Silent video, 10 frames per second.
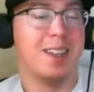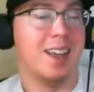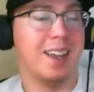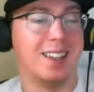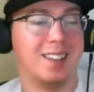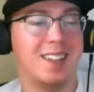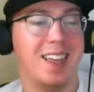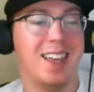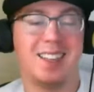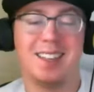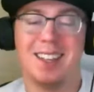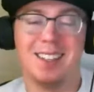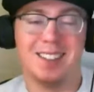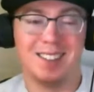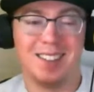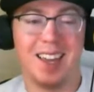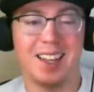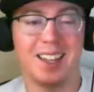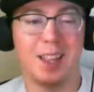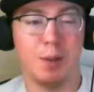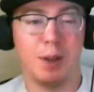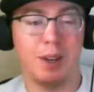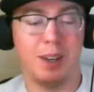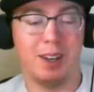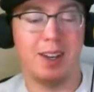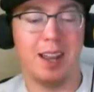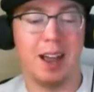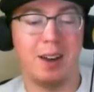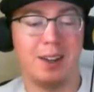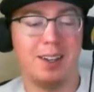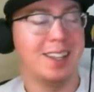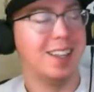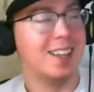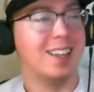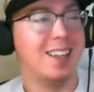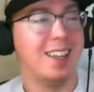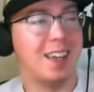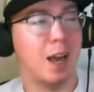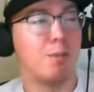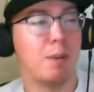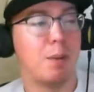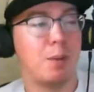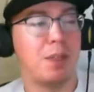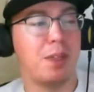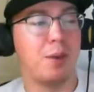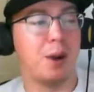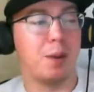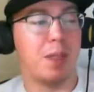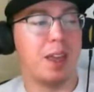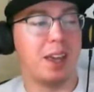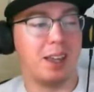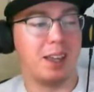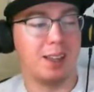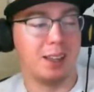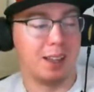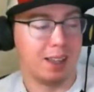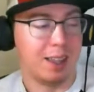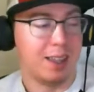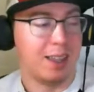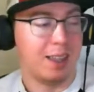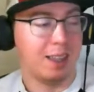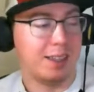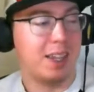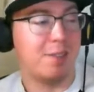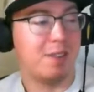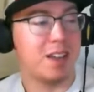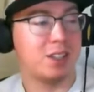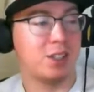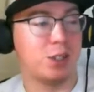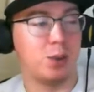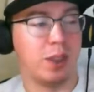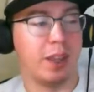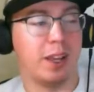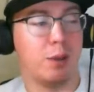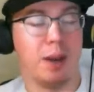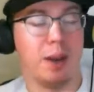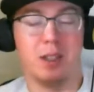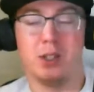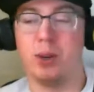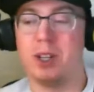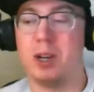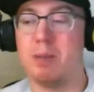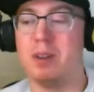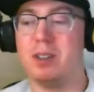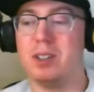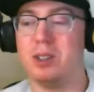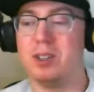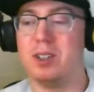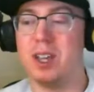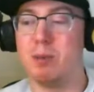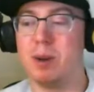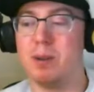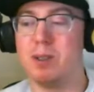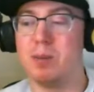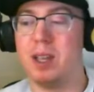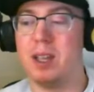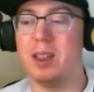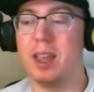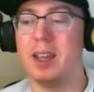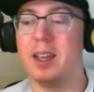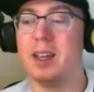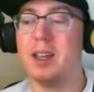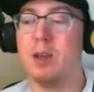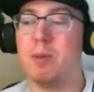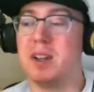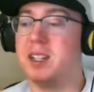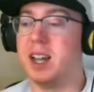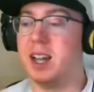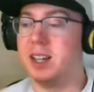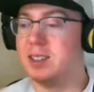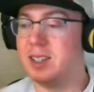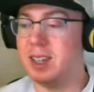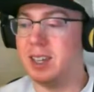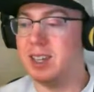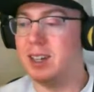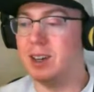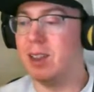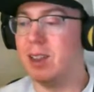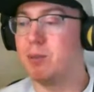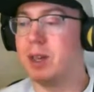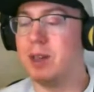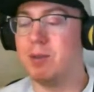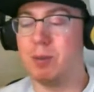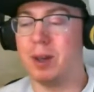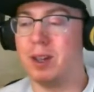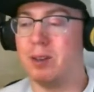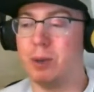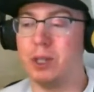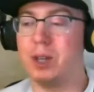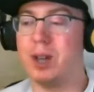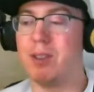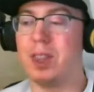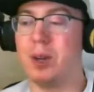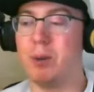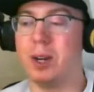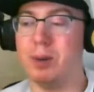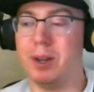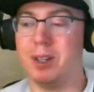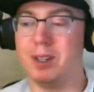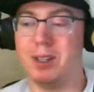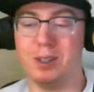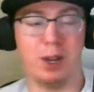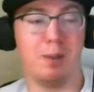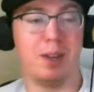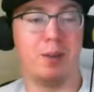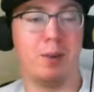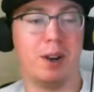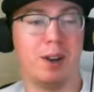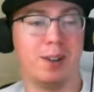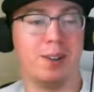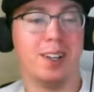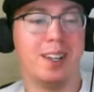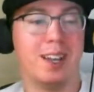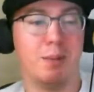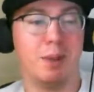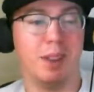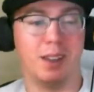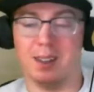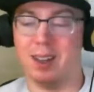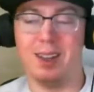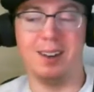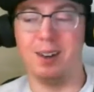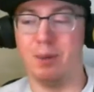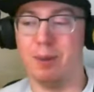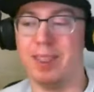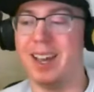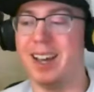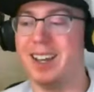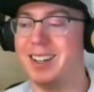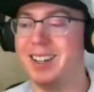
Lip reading: I can see that. I mean, I'm probably with you where I'm like, DFS, sure, like I'll bet on the short term, it's interesting. But if somebody in like my dynasty league or like my redraft league wanted me to trade me Eduardo, I'd be like, I don't know about that.